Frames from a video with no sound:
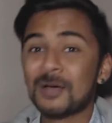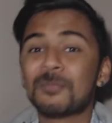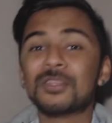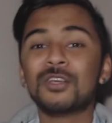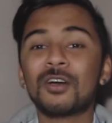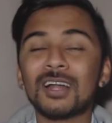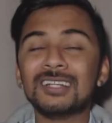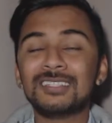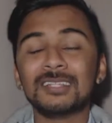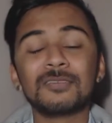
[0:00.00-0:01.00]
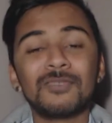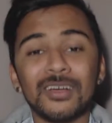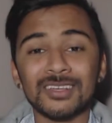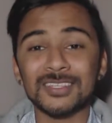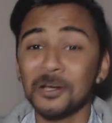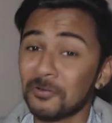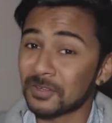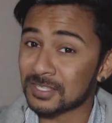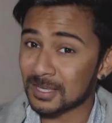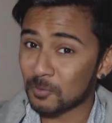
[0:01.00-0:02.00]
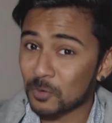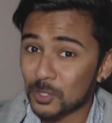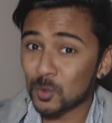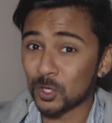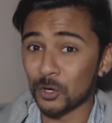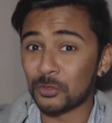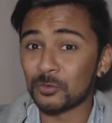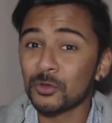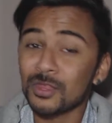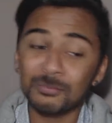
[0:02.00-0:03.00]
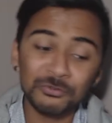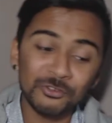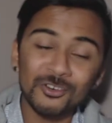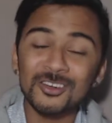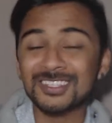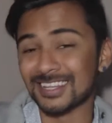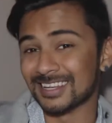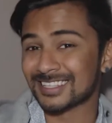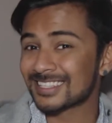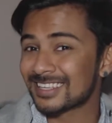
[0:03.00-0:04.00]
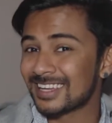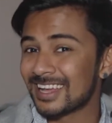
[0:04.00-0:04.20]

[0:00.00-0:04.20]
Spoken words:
but you got to identify yourself as someone who will go through the process.